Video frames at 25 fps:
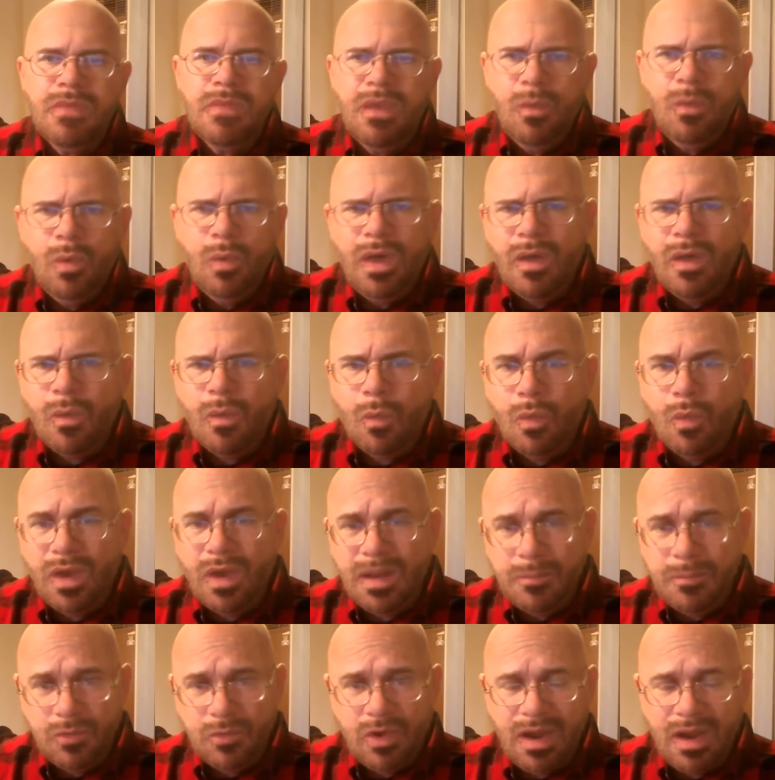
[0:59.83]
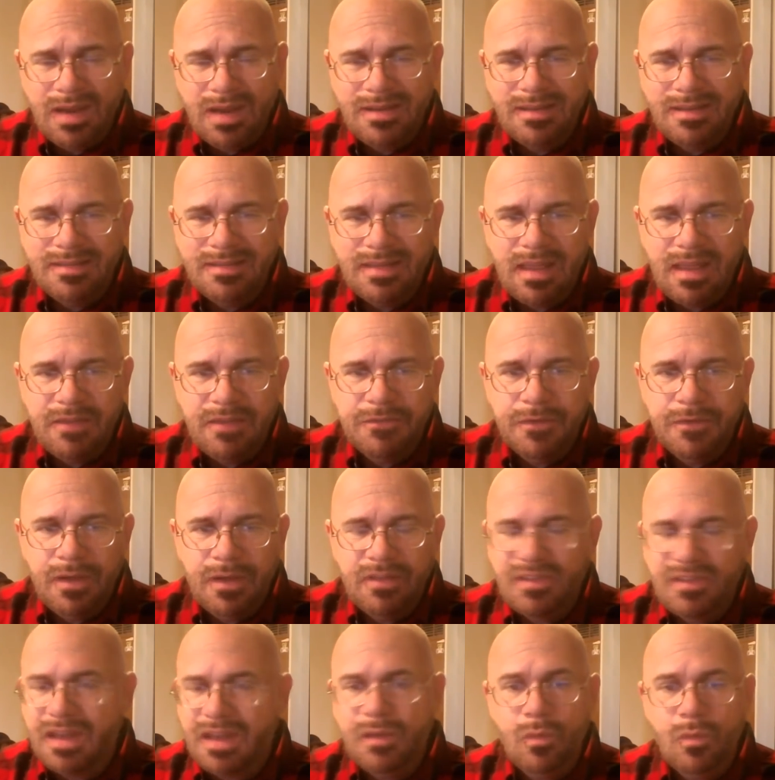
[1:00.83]
Well, what I'm trying to say,
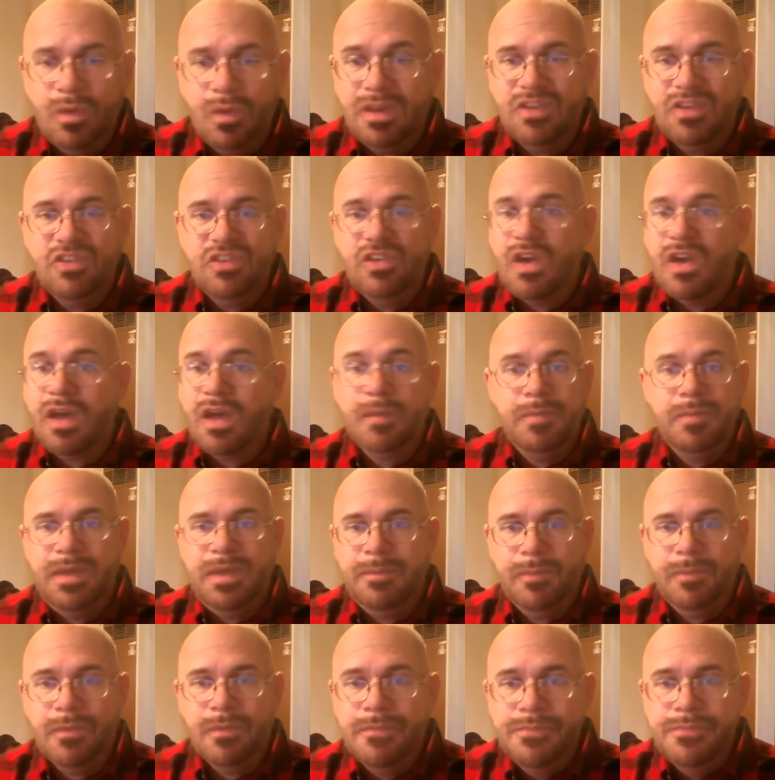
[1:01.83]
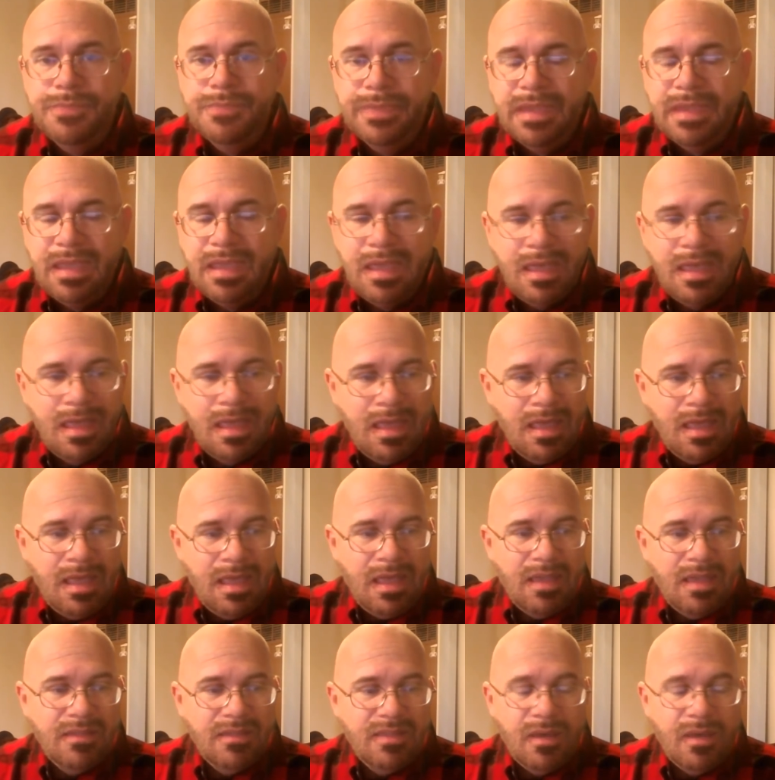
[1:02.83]
friends, I don't want to shock people,
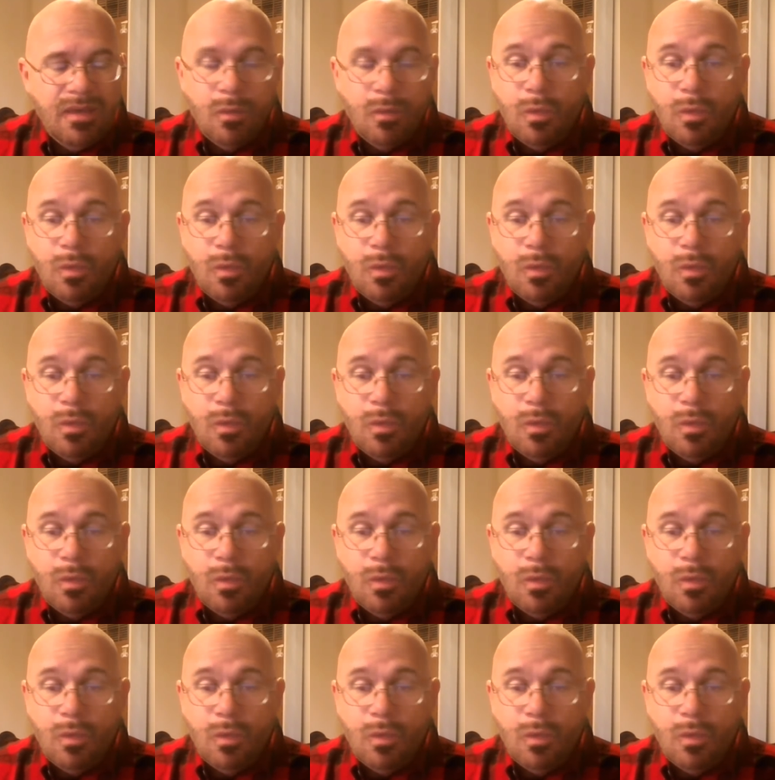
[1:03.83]
is that